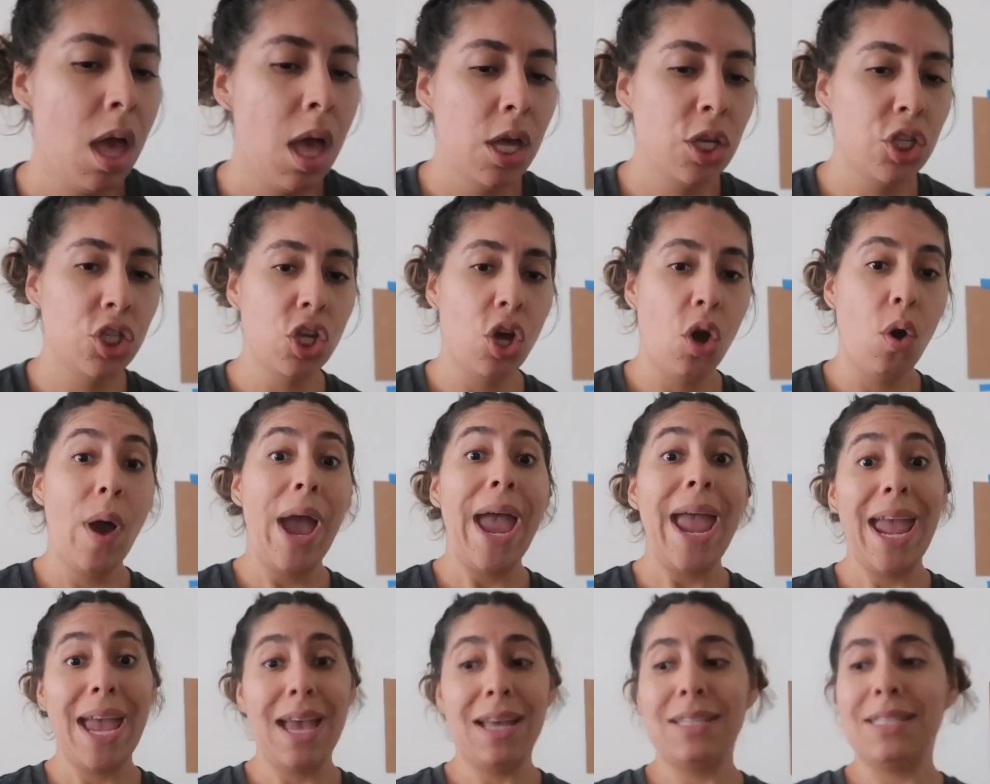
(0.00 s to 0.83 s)
So,
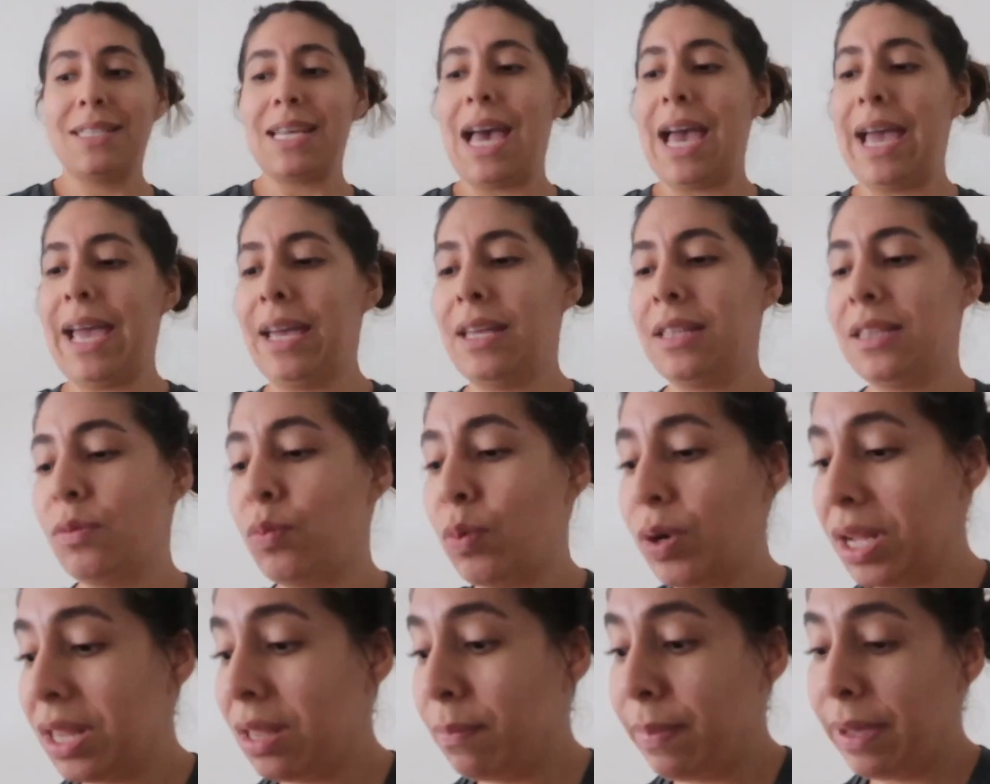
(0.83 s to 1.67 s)
and
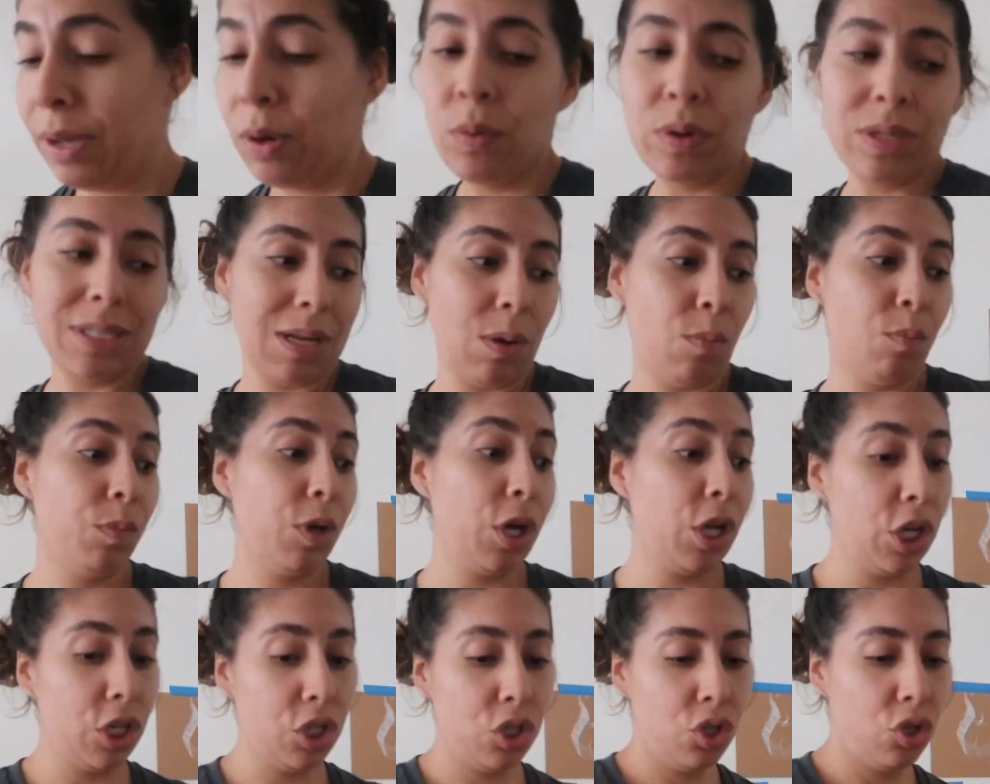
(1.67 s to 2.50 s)
one of the big ones I'm
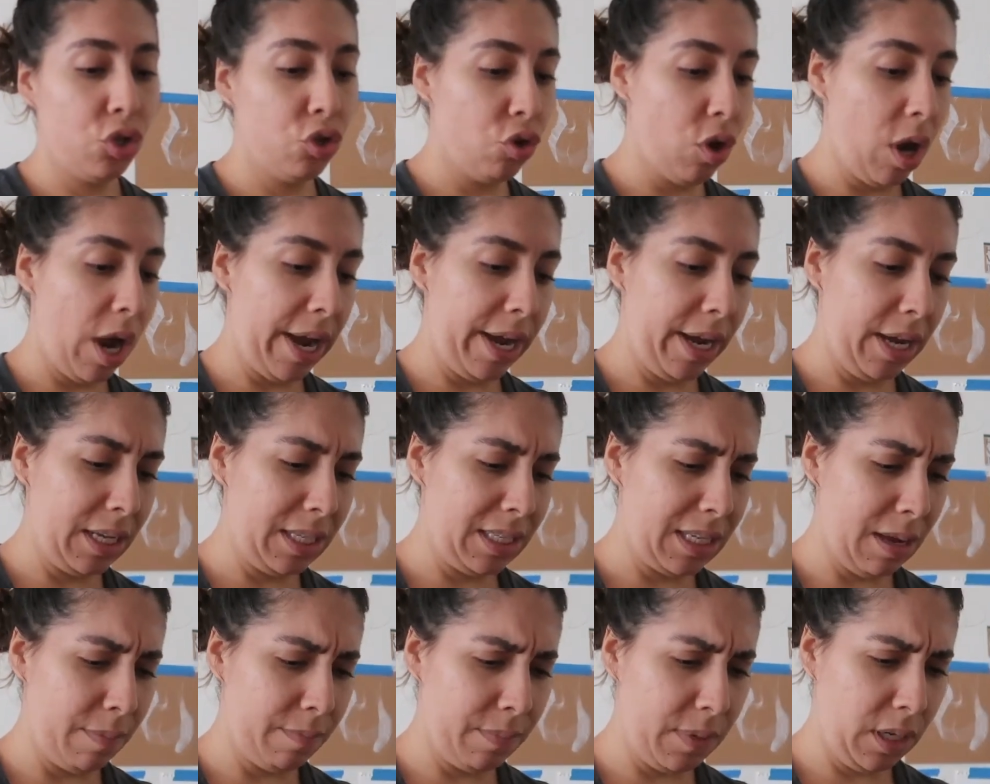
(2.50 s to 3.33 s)
gonna try
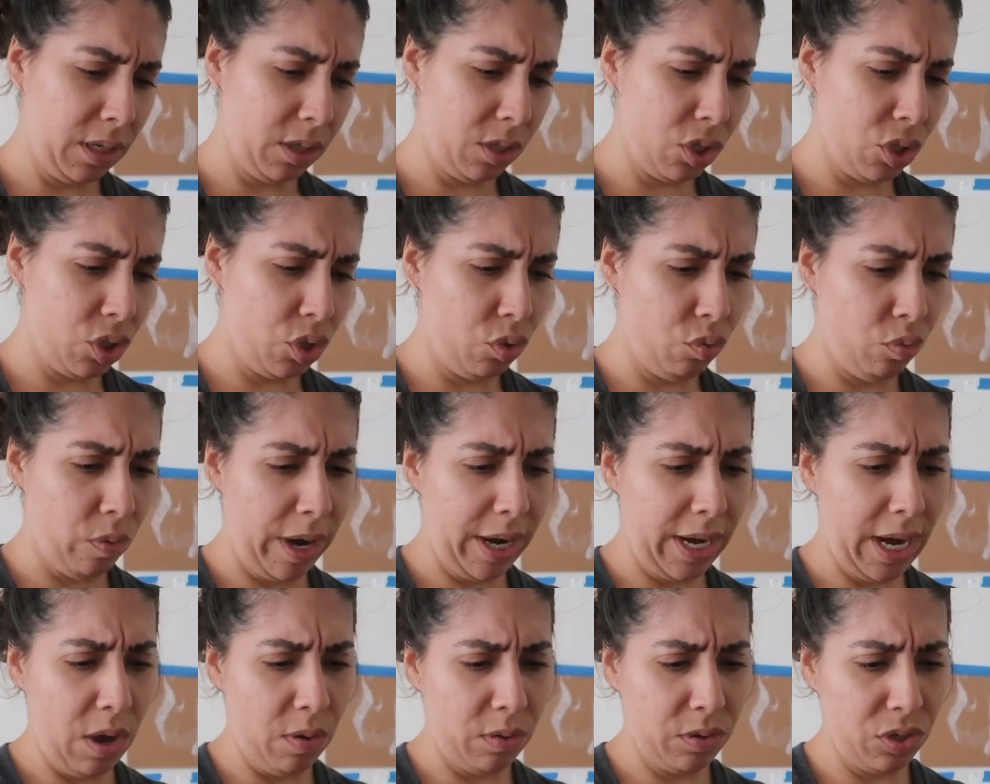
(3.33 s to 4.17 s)
attempting to do
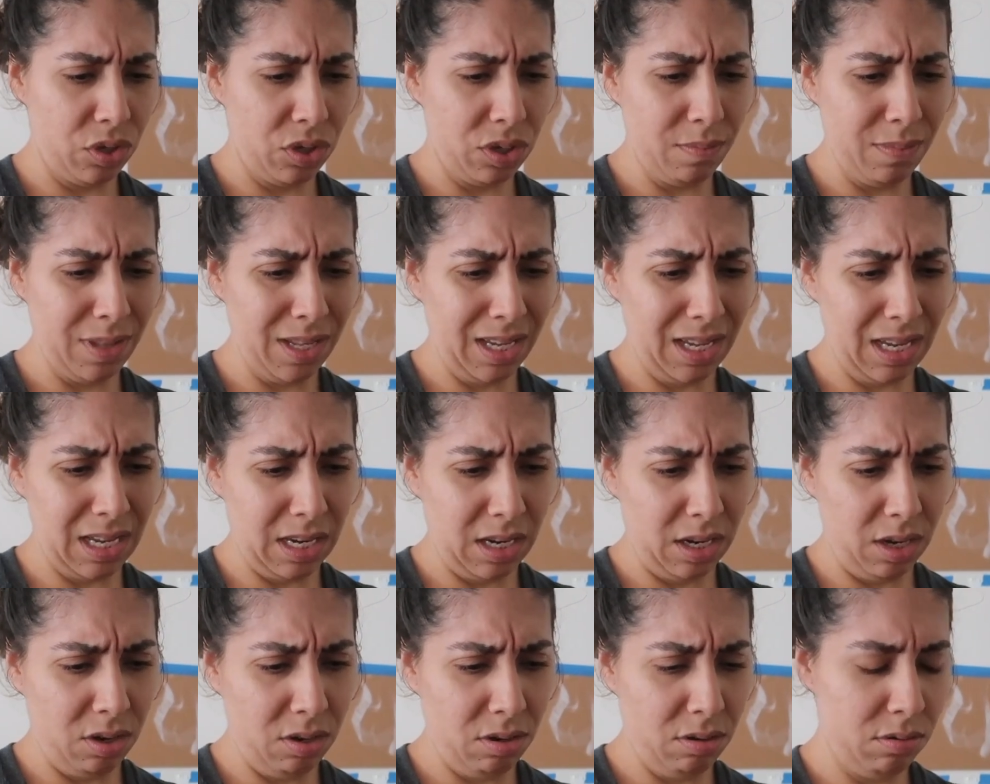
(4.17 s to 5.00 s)
right now, is there something
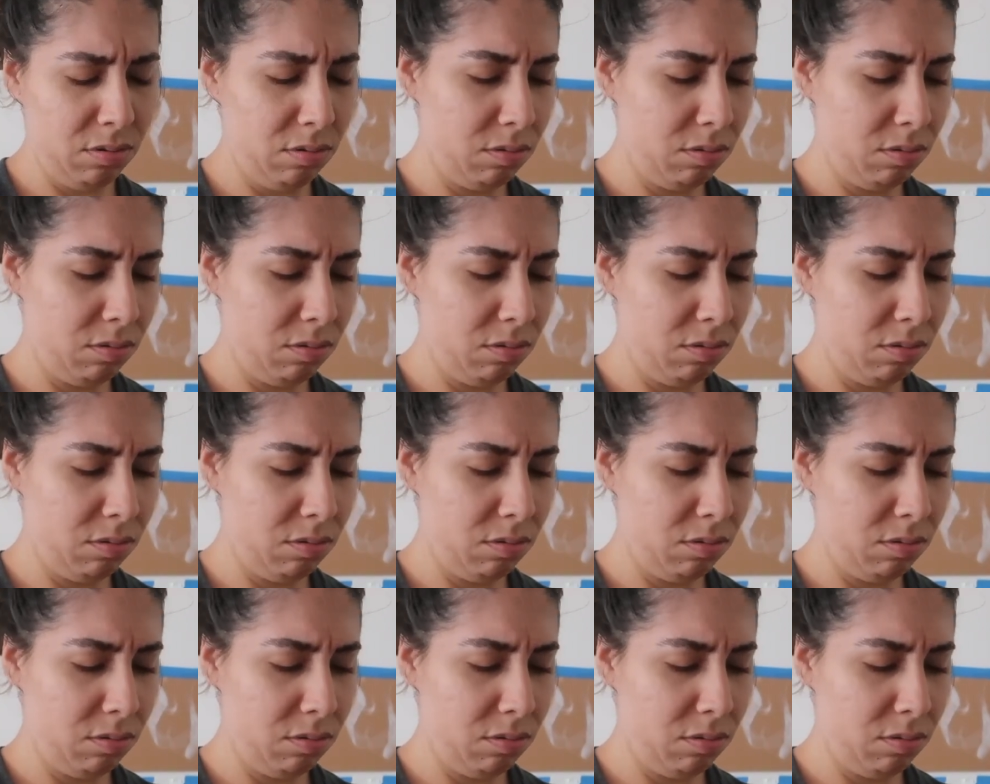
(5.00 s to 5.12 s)
in here?